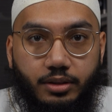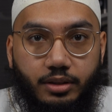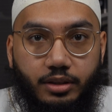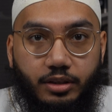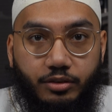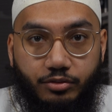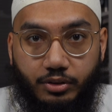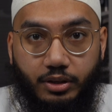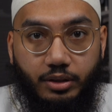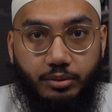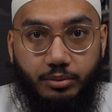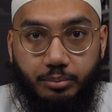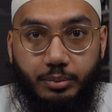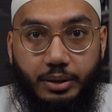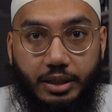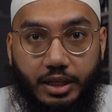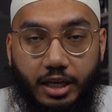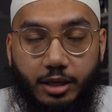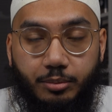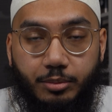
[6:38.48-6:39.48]
if they
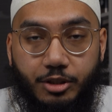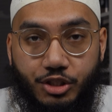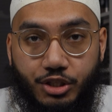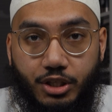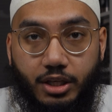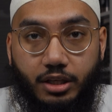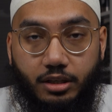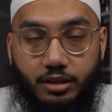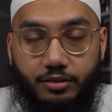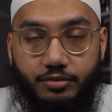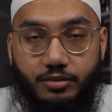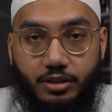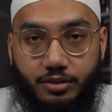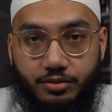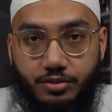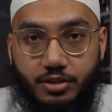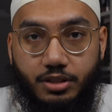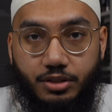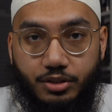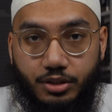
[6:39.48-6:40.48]
became a sheikh of
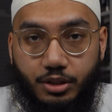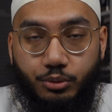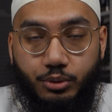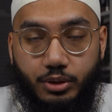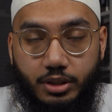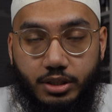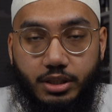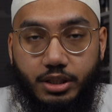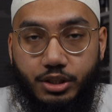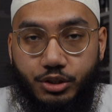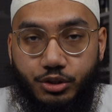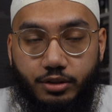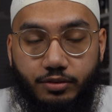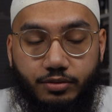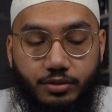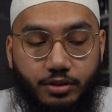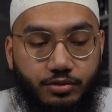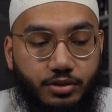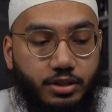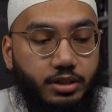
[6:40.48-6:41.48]
tafsir, they were a teacher
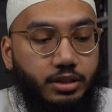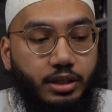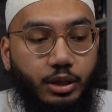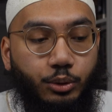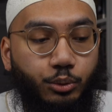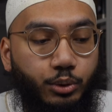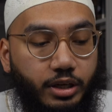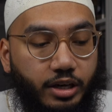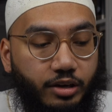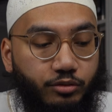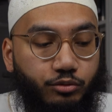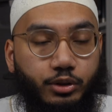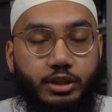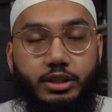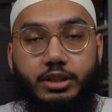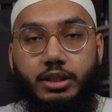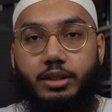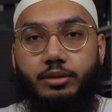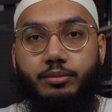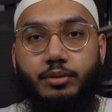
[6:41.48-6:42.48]
of tafsir, they would have
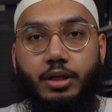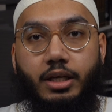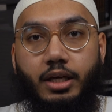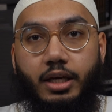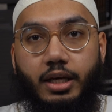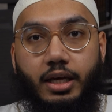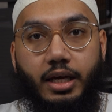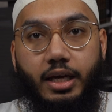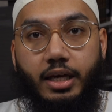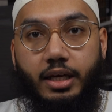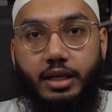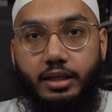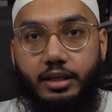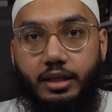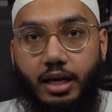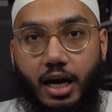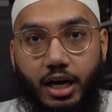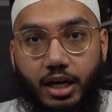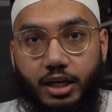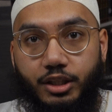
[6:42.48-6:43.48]
written a
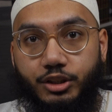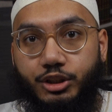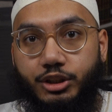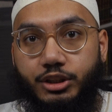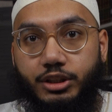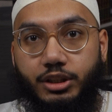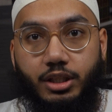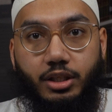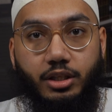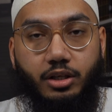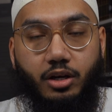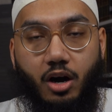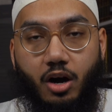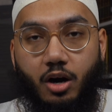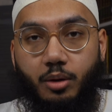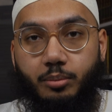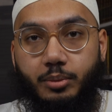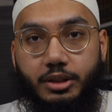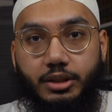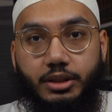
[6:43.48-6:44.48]
Hashiya,
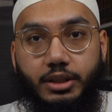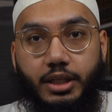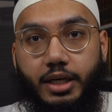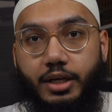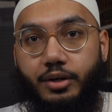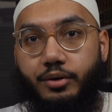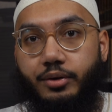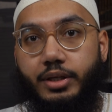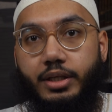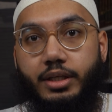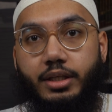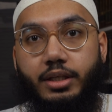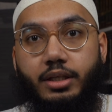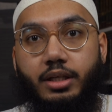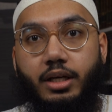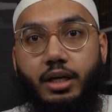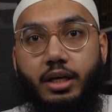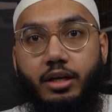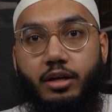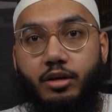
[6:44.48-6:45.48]
commentary,